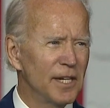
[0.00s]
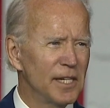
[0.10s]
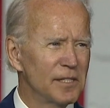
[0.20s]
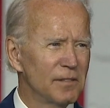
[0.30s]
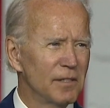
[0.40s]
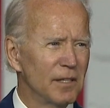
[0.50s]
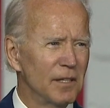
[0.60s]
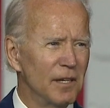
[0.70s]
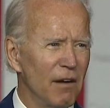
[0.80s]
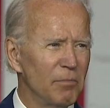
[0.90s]
these
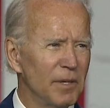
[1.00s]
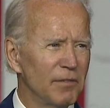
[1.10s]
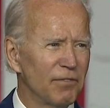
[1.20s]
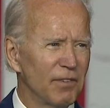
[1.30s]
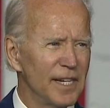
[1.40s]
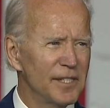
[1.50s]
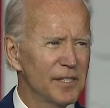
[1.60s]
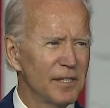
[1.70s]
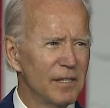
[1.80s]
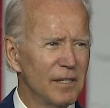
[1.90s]
government
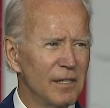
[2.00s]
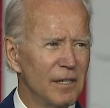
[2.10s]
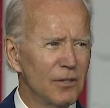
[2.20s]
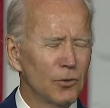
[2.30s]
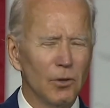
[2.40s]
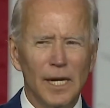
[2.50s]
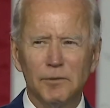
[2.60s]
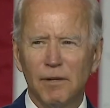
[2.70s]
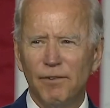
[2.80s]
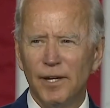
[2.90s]
fleets to
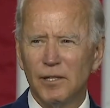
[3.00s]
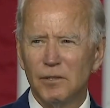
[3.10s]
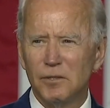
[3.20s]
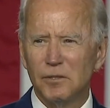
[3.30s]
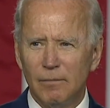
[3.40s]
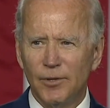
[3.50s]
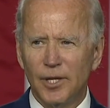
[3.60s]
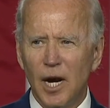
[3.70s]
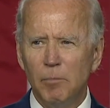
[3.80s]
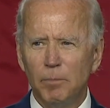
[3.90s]
electric vehicles, with the
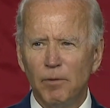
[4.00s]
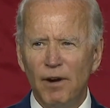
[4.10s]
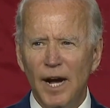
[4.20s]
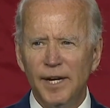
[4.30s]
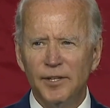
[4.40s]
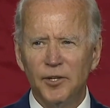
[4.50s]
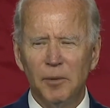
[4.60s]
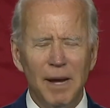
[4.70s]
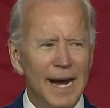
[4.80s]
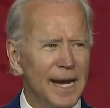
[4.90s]
government providing the
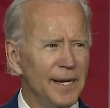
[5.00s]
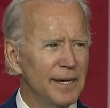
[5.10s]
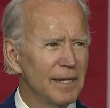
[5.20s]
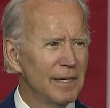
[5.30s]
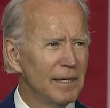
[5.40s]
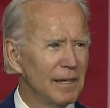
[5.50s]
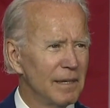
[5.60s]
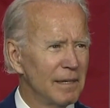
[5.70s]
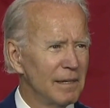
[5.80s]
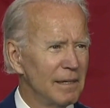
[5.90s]
demand
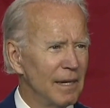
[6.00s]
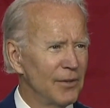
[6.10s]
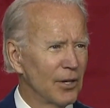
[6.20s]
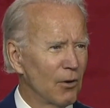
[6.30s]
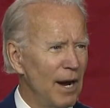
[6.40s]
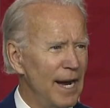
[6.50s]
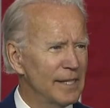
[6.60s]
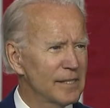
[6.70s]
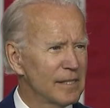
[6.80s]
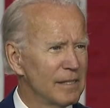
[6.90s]
and the
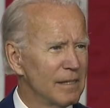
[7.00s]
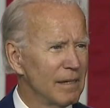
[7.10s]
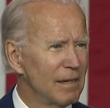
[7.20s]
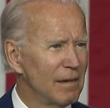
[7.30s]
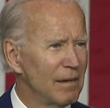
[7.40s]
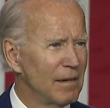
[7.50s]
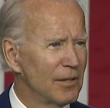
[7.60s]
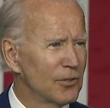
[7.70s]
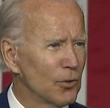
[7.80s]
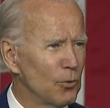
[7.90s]
grants
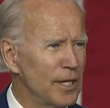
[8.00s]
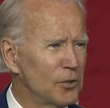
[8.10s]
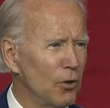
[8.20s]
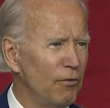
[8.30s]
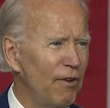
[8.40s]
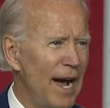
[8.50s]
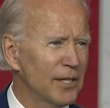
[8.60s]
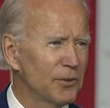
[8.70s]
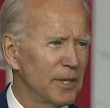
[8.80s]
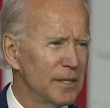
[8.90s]
to retool
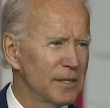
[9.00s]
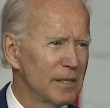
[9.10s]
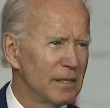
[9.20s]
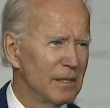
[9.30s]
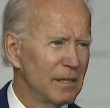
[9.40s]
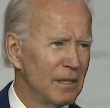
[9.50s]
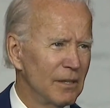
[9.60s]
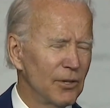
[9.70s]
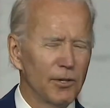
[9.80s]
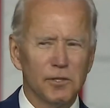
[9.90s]
factories
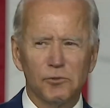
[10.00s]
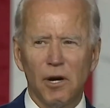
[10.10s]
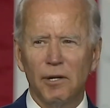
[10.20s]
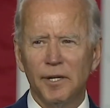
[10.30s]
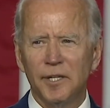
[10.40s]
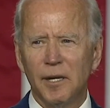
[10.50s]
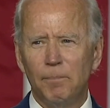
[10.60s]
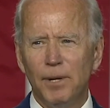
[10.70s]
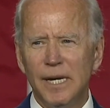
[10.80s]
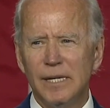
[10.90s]
that are struggling to
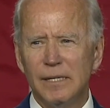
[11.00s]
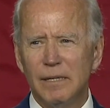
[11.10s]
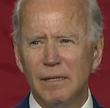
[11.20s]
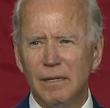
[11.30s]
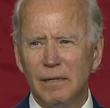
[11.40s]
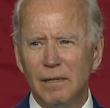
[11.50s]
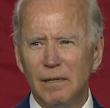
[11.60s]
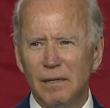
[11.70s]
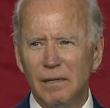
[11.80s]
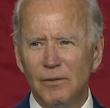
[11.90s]

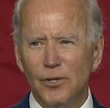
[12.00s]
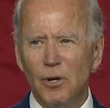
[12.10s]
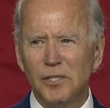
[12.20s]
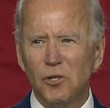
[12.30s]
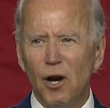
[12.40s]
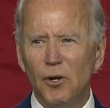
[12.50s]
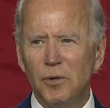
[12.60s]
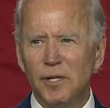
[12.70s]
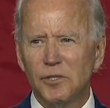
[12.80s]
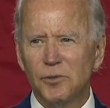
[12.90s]
compete. The U.S. auto
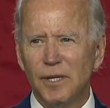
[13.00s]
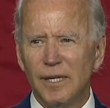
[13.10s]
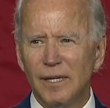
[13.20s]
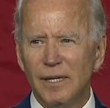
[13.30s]
industry